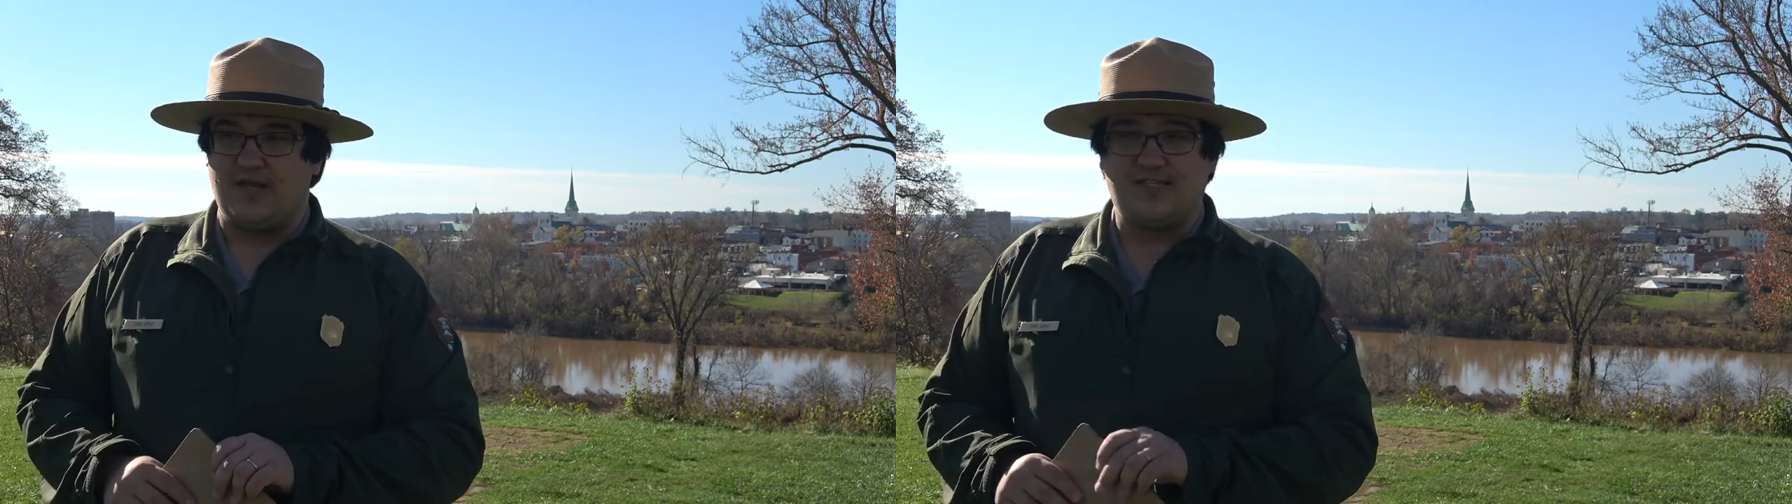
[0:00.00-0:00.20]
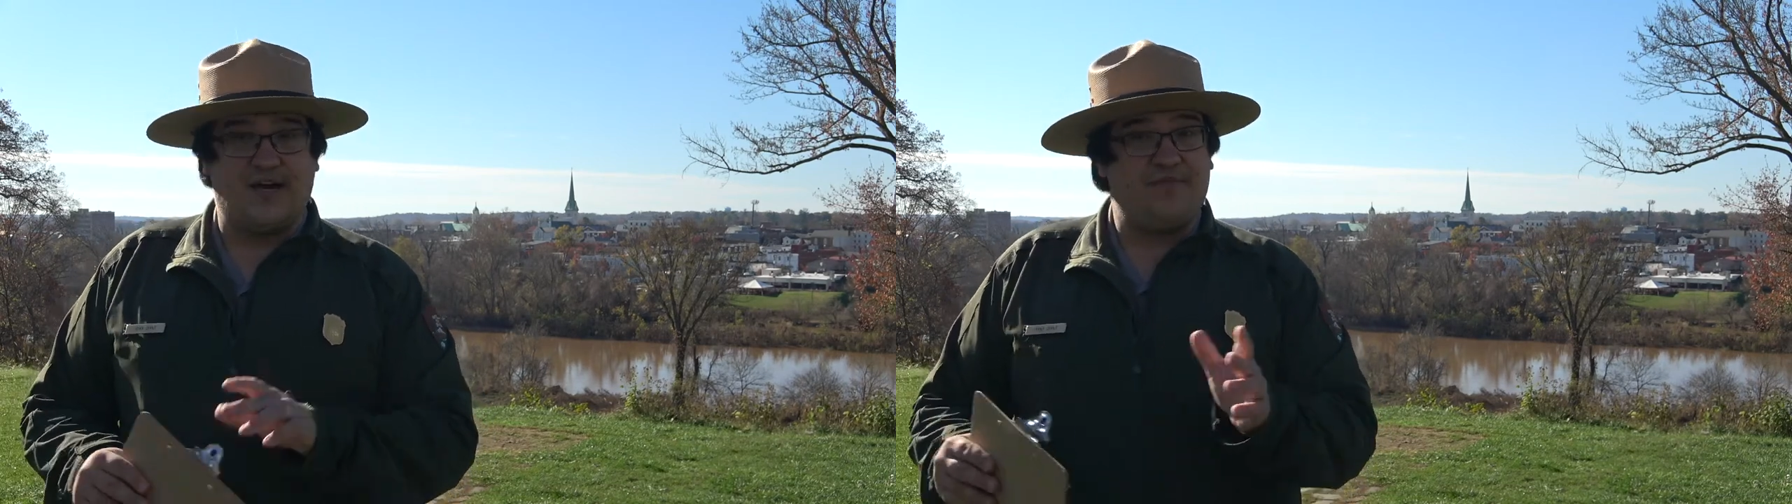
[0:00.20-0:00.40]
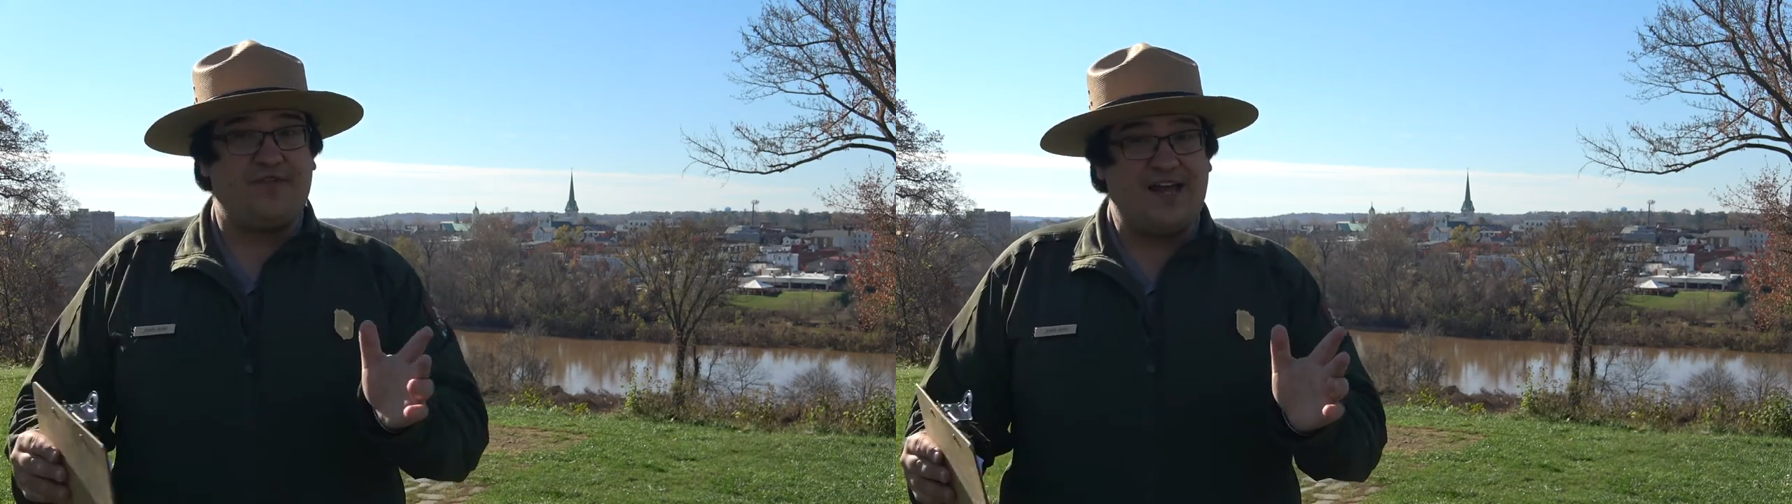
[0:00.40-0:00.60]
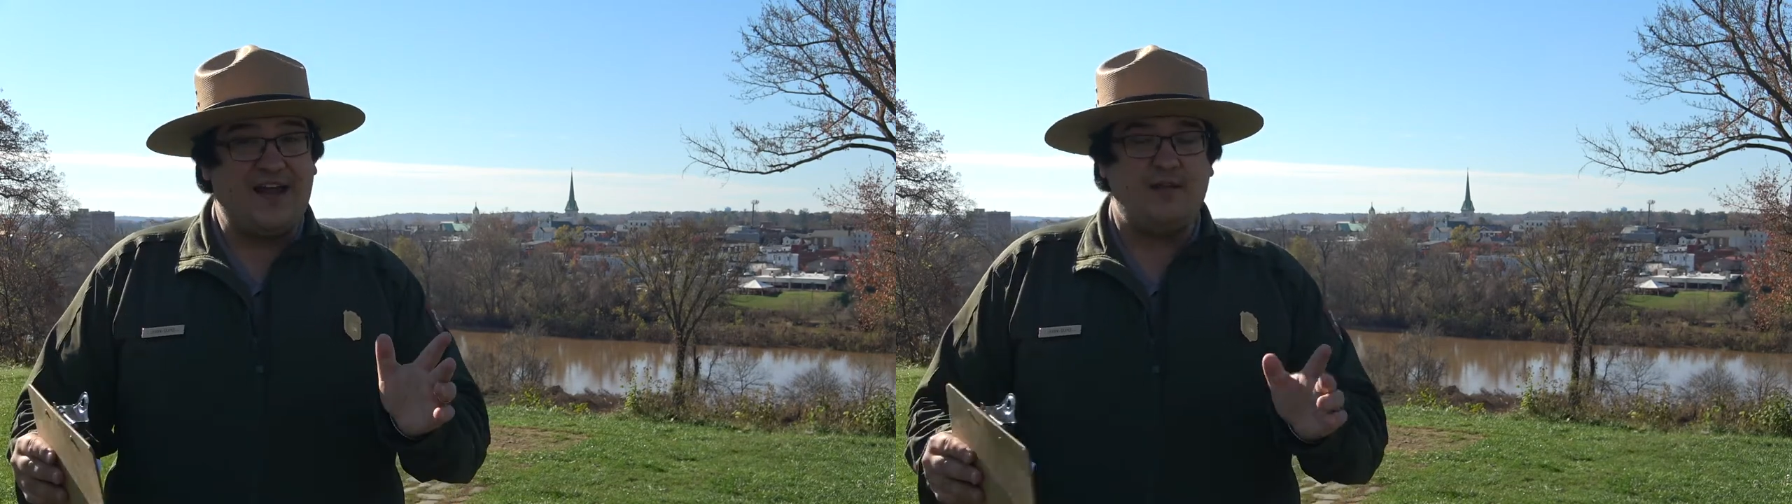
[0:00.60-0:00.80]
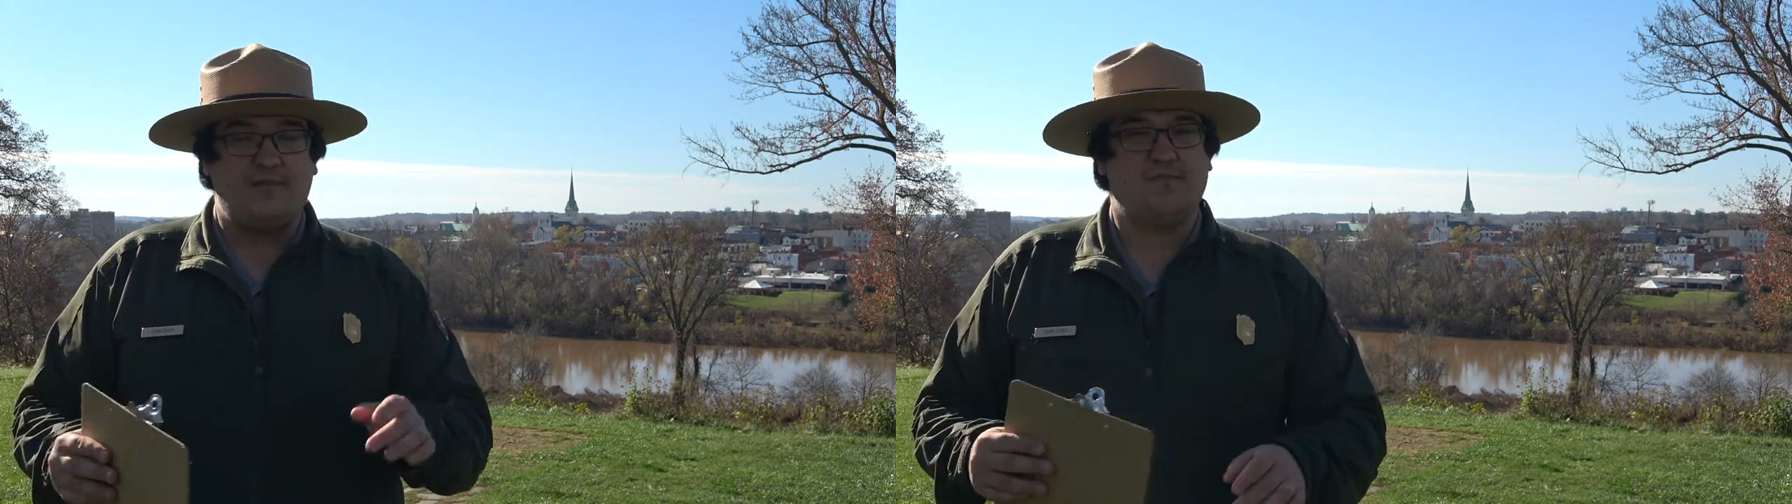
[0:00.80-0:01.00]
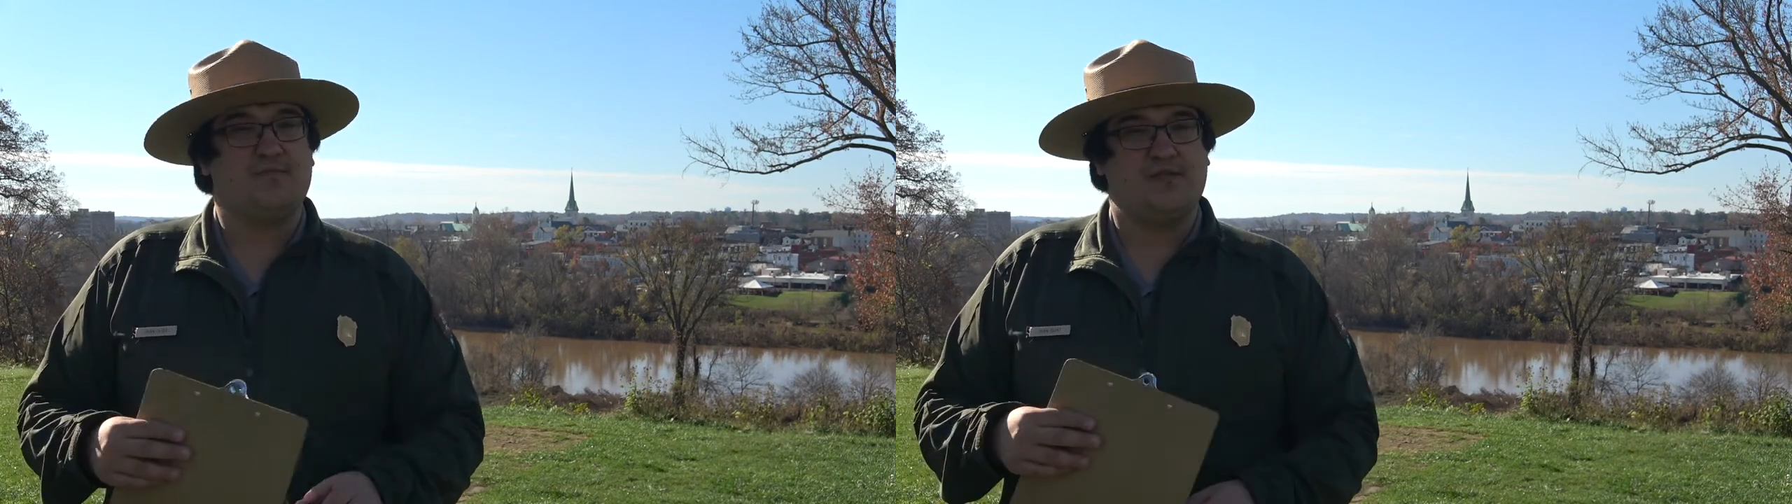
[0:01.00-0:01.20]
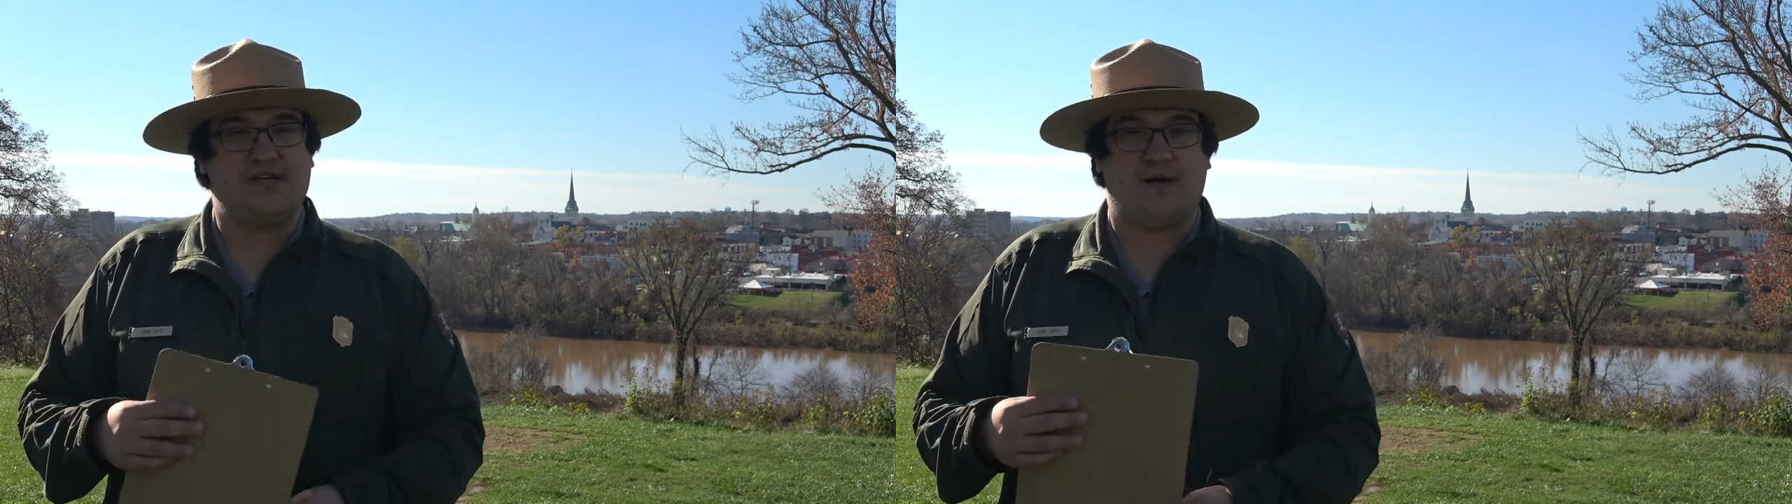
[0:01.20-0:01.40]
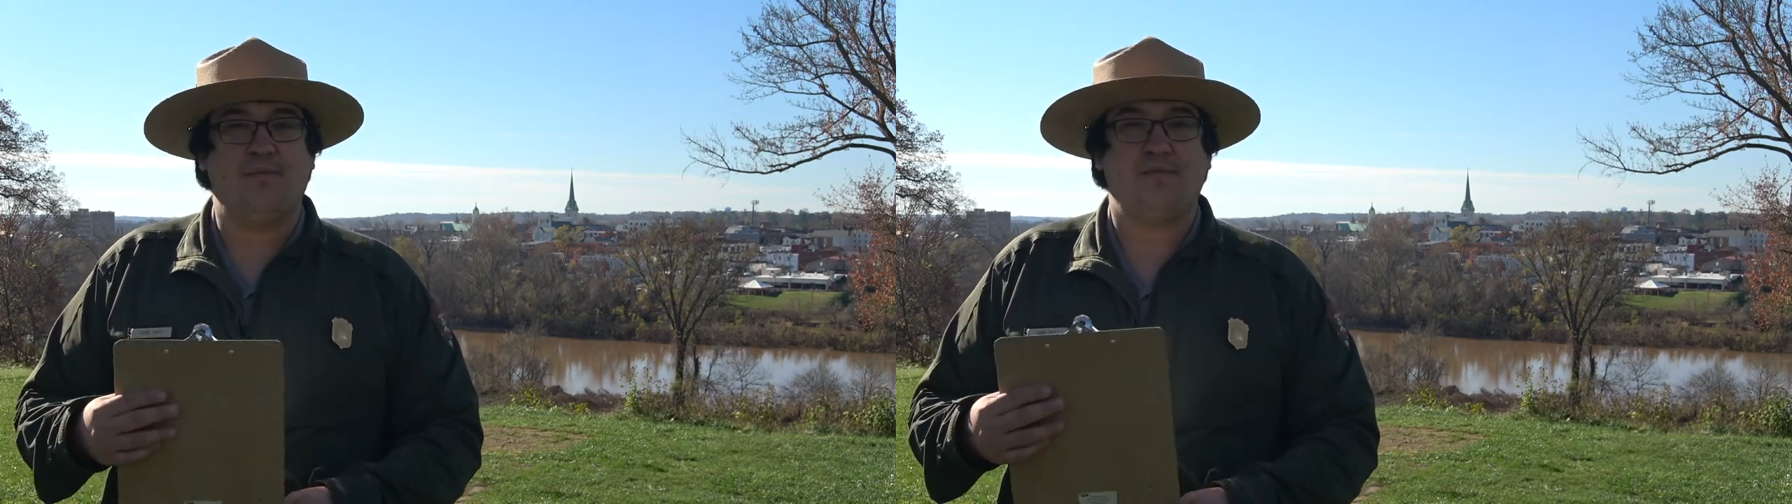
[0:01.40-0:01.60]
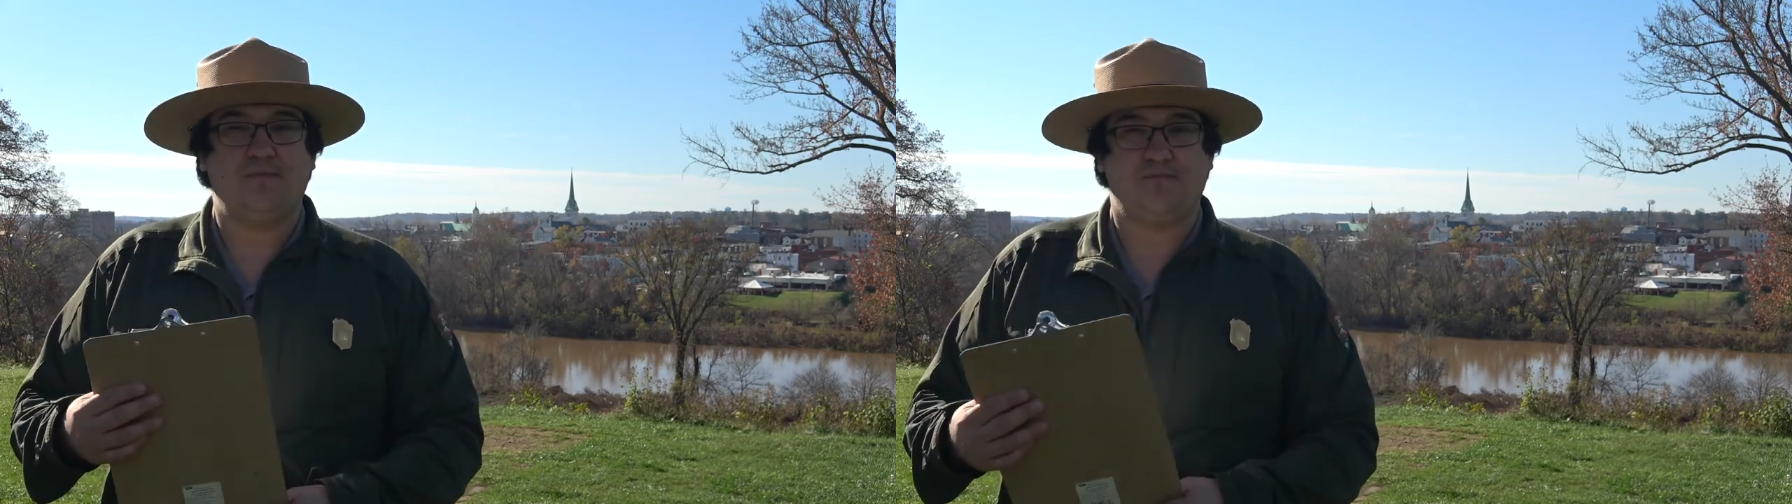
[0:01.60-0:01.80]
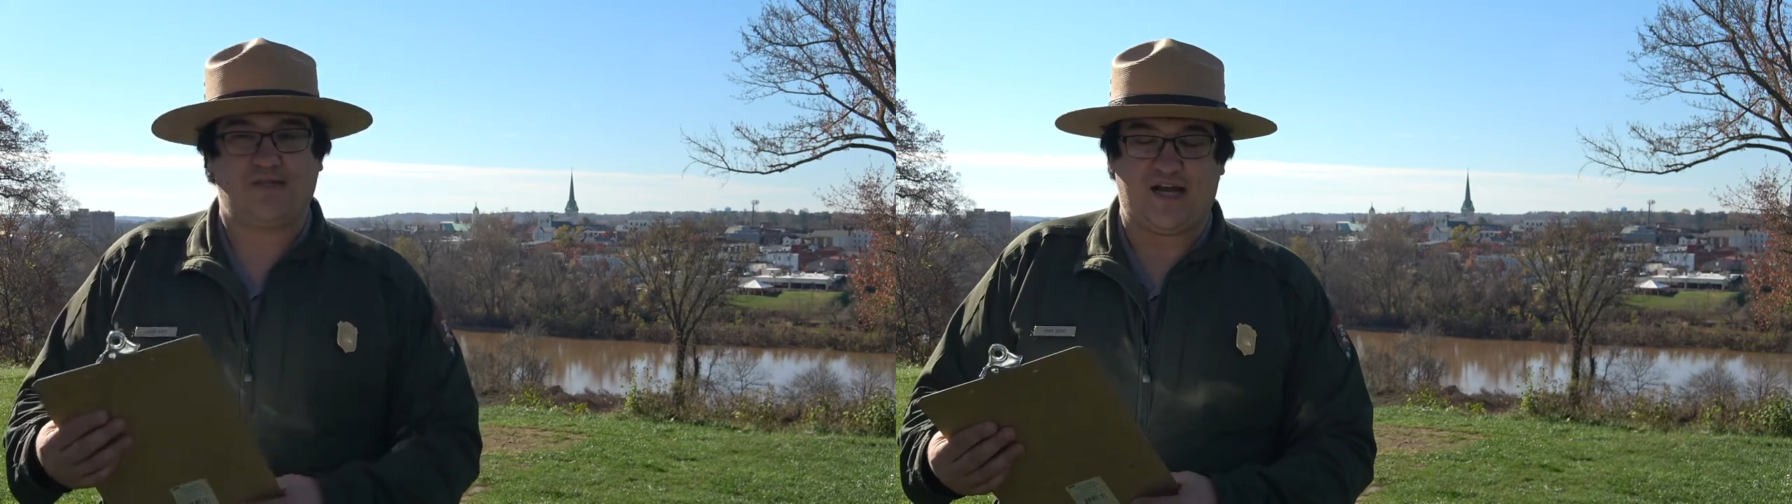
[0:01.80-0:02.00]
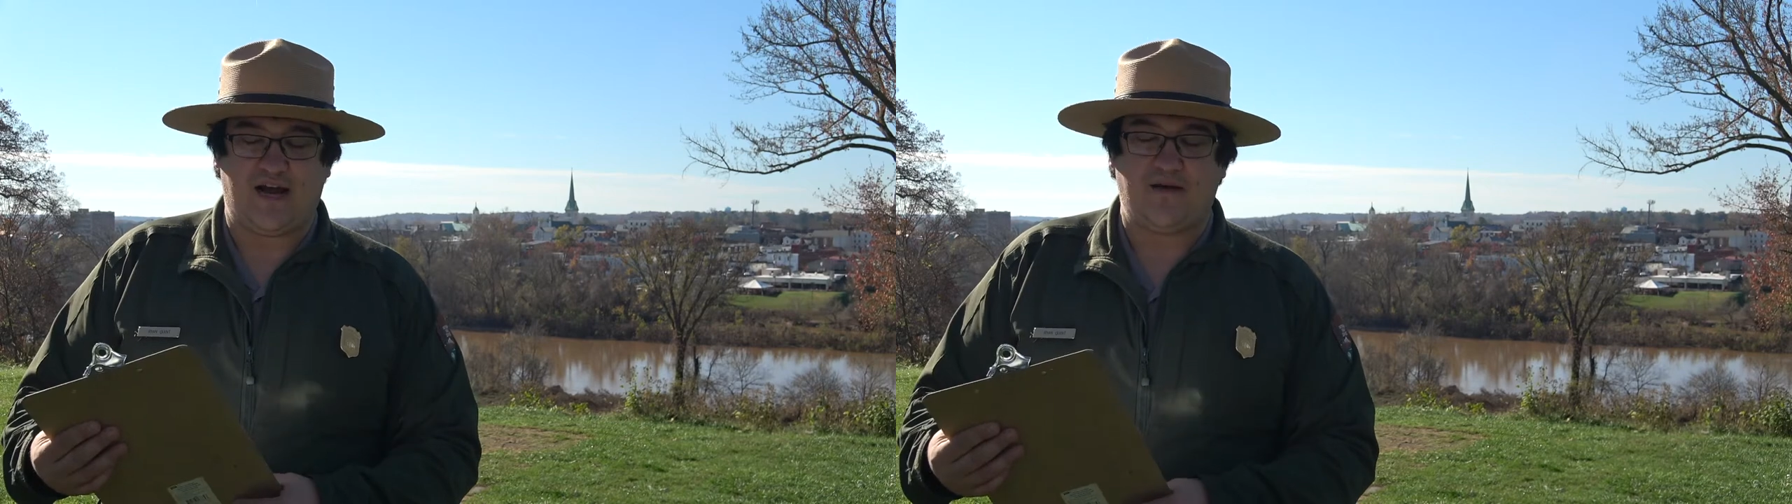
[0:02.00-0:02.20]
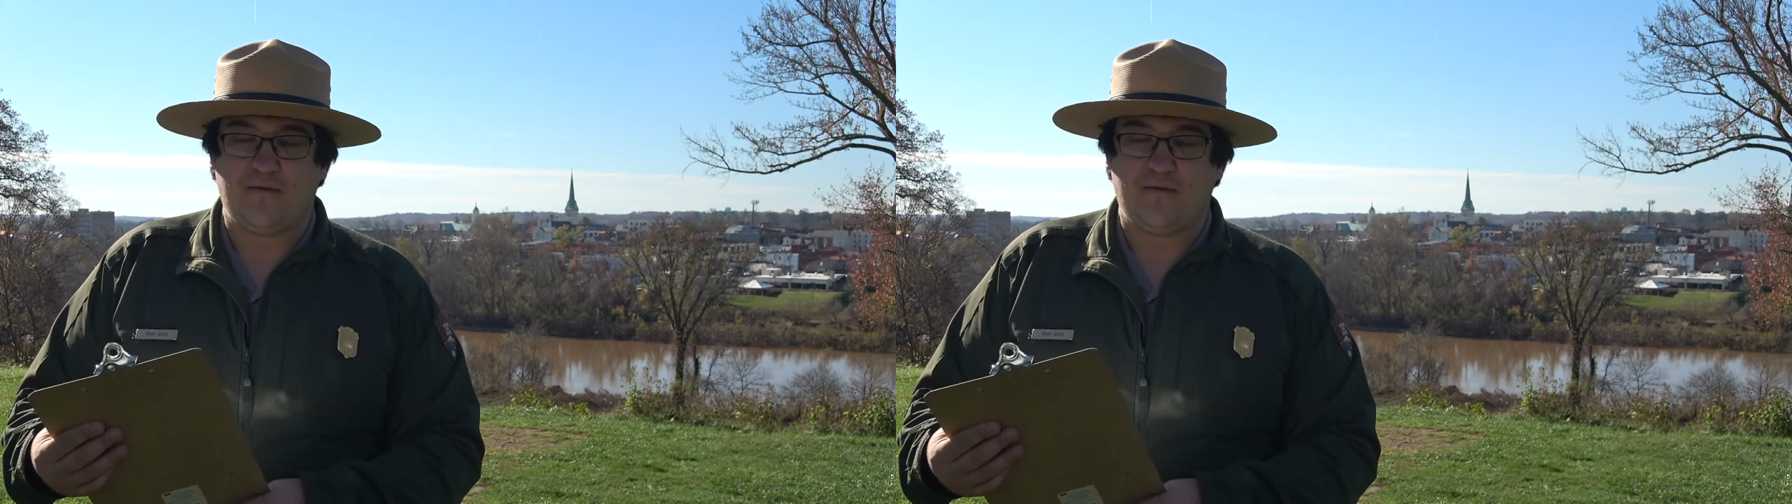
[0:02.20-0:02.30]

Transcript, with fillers: Some fled, some stayed.